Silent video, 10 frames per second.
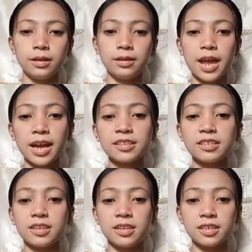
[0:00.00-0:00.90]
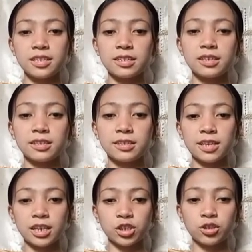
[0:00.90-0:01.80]
Next is
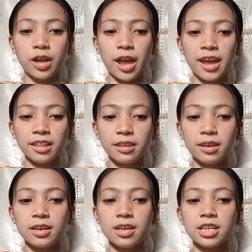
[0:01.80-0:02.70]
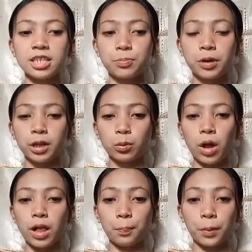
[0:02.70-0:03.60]
section 8,
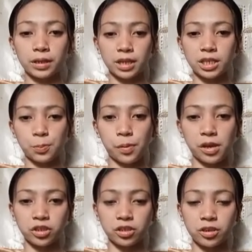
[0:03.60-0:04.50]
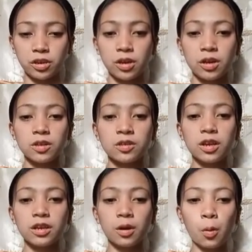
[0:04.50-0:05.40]
spiritual participation.
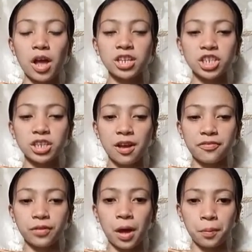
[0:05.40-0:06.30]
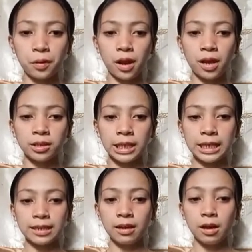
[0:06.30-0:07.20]
So in the question of number
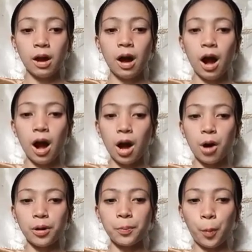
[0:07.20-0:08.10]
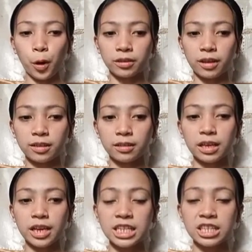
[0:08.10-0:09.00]
18, how important
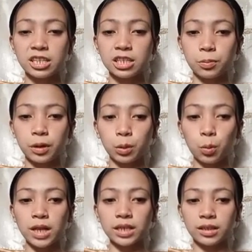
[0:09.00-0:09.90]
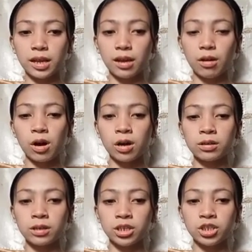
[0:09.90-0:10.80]
is spirituality or
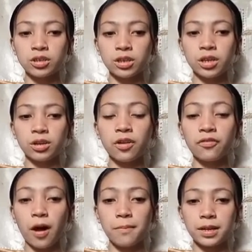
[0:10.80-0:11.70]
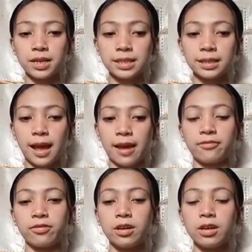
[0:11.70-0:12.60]
religion in your family's
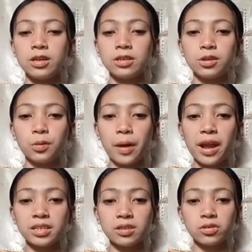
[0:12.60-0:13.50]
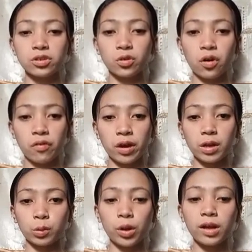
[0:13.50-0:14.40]
life? So based on the survey
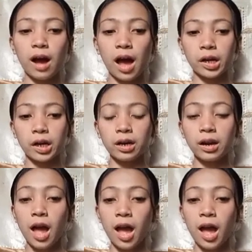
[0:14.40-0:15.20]
that we gather,